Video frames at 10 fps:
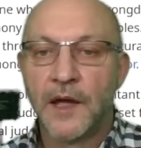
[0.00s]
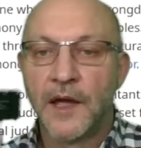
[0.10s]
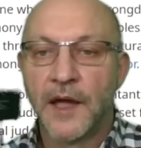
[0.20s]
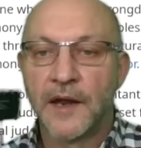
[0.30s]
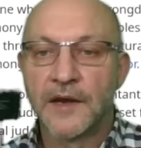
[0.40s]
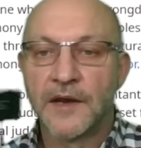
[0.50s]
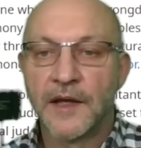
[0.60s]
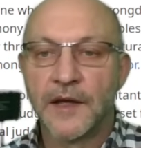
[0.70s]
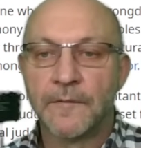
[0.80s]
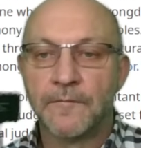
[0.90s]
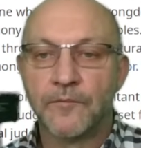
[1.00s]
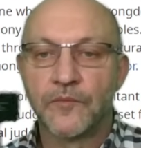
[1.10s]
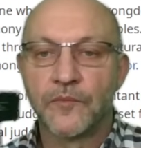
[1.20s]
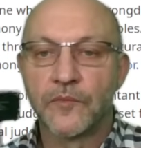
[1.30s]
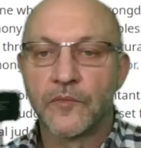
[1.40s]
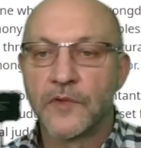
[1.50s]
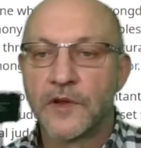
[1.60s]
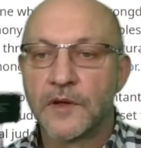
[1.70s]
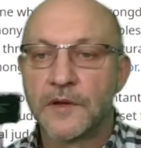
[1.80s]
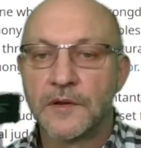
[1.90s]
And then
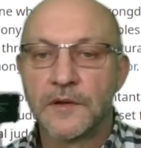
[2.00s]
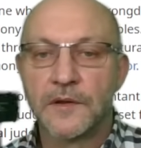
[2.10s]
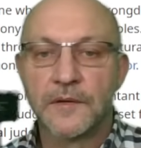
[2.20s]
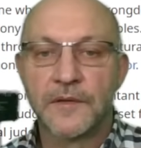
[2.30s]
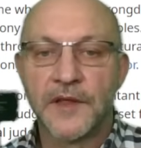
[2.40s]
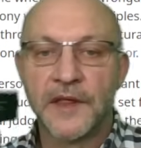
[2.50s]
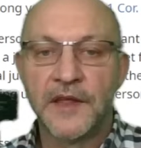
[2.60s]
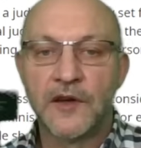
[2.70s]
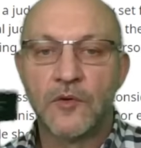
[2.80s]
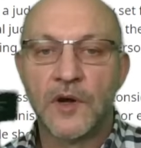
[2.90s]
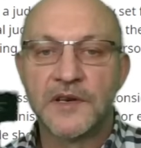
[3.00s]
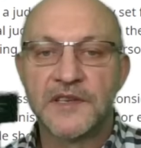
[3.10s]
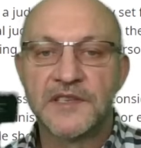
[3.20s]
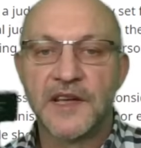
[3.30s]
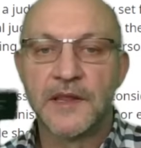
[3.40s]
they go on to say,